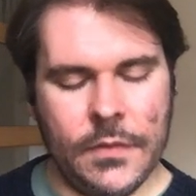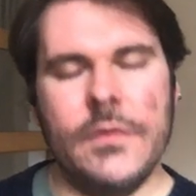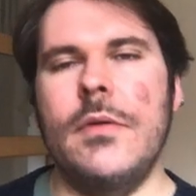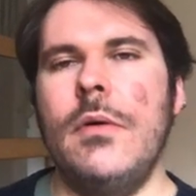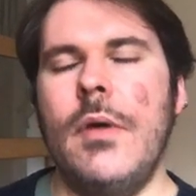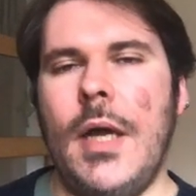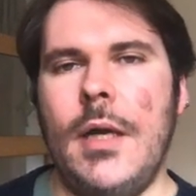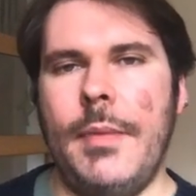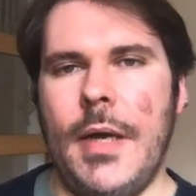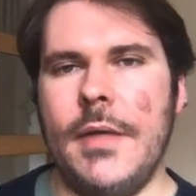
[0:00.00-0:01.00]
so
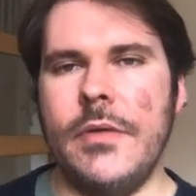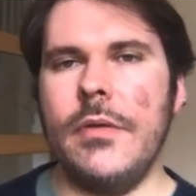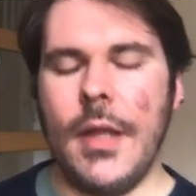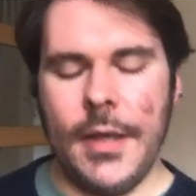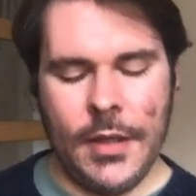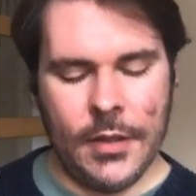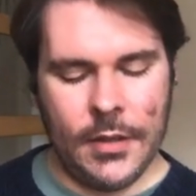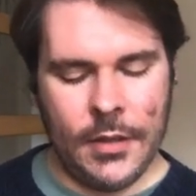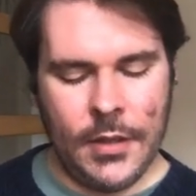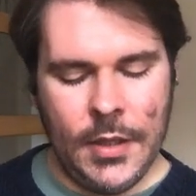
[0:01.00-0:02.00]
haphazardly
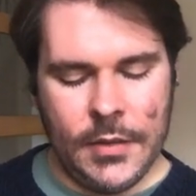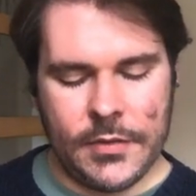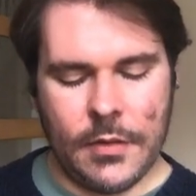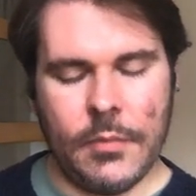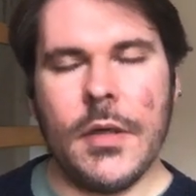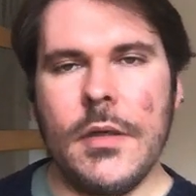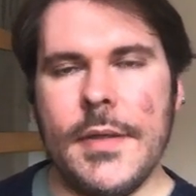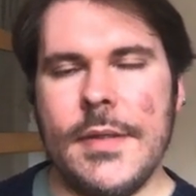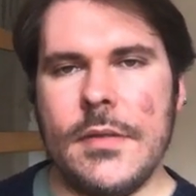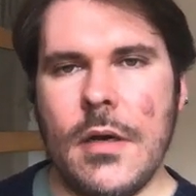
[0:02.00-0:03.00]
Someone is